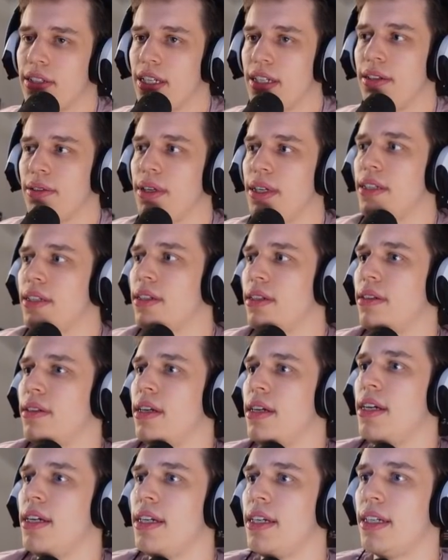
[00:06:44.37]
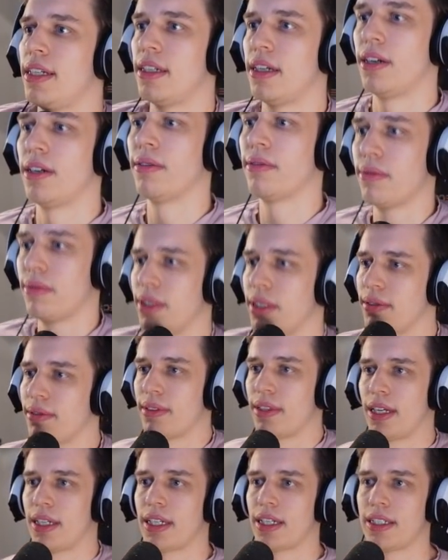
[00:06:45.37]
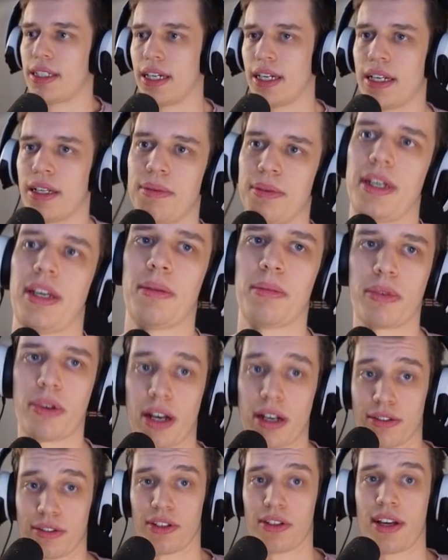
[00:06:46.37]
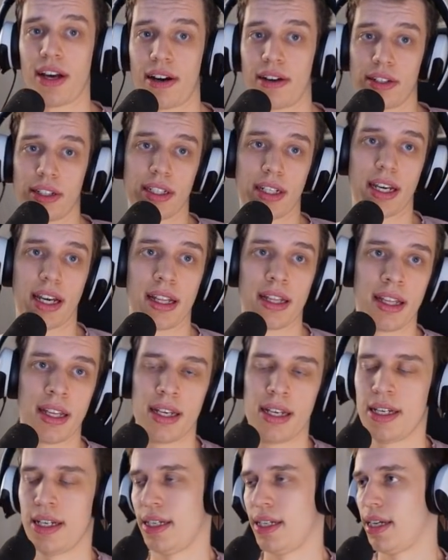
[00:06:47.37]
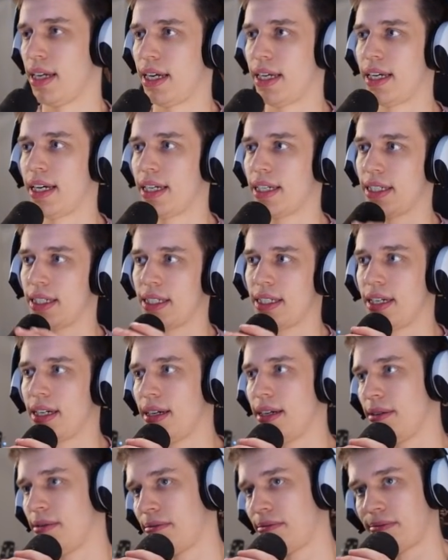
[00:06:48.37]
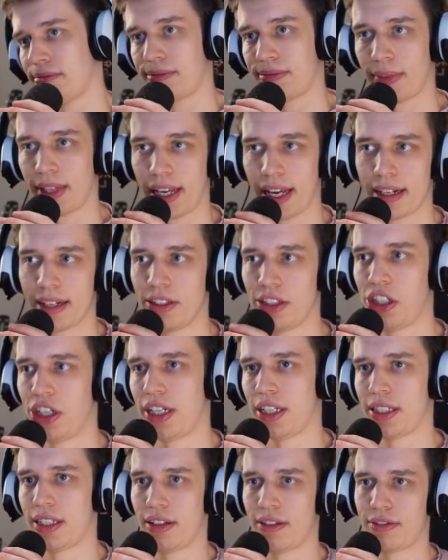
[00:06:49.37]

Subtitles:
anyway, so... Well, as I say that, we get Pride of Altars again. I guess kind of jinxed it